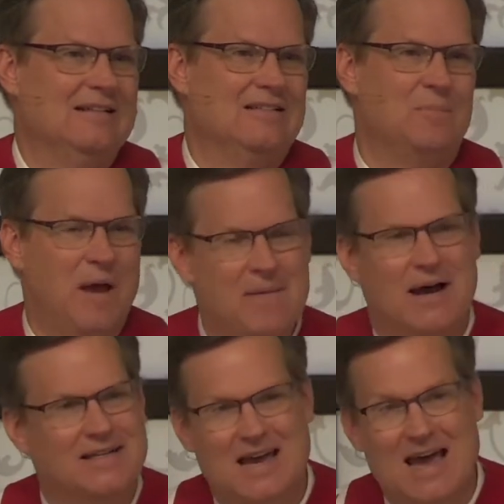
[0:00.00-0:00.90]
to pay
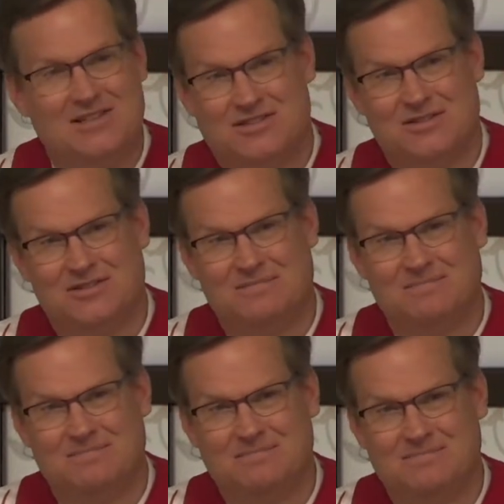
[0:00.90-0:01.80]
my taxes?
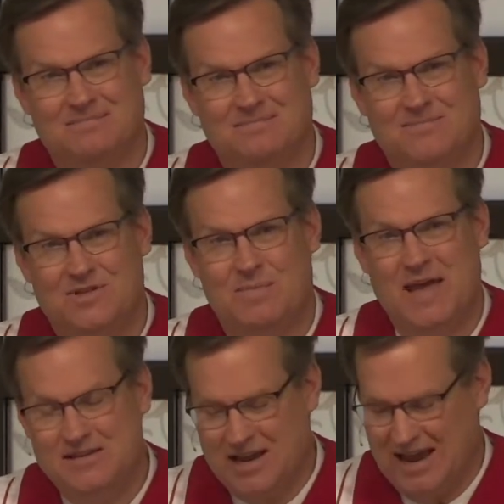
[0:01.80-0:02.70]
To
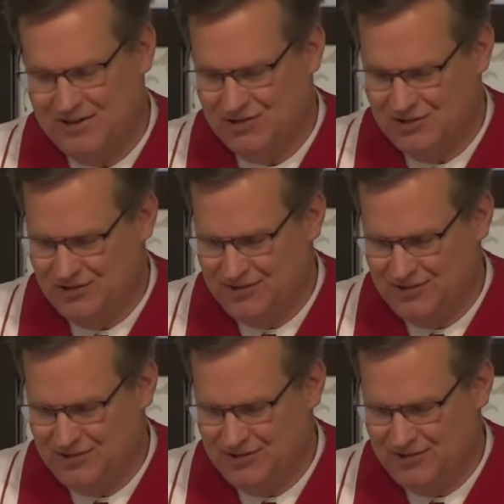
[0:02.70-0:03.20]
pay taxes.